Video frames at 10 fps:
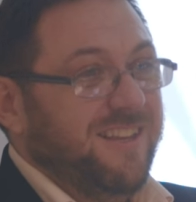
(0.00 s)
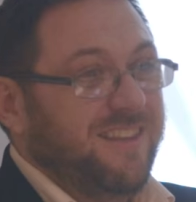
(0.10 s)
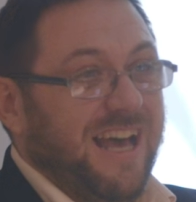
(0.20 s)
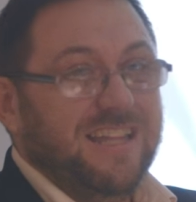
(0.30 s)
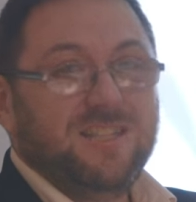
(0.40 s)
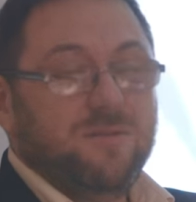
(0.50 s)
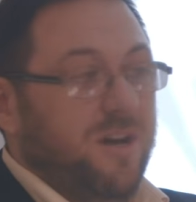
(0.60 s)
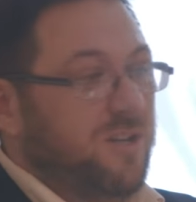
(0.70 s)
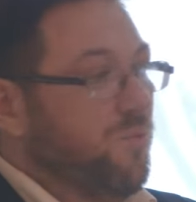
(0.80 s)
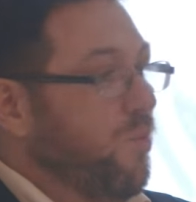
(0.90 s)
that's the
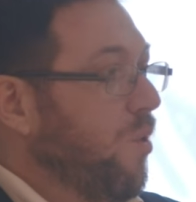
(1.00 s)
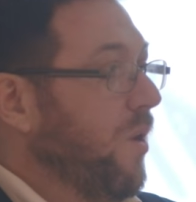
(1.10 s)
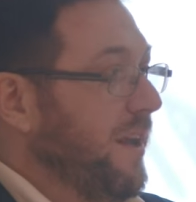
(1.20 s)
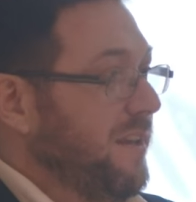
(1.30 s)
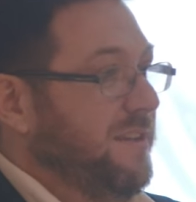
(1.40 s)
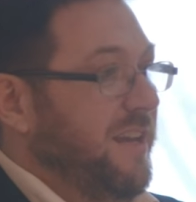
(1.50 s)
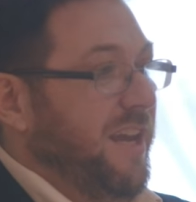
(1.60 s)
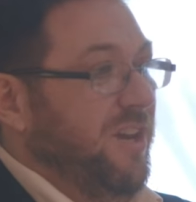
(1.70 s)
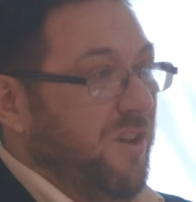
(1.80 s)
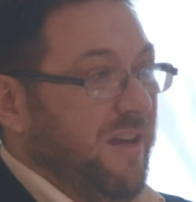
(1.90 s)
most rewarding
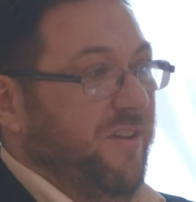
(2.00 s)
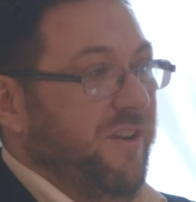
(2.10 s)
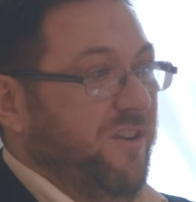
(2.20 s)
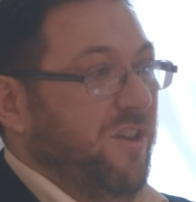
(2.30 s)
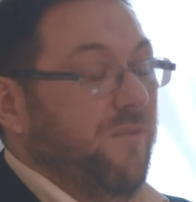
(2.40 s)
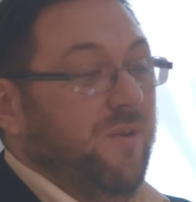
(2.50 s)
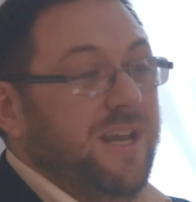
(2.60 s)
thing you'll ever hear in your life.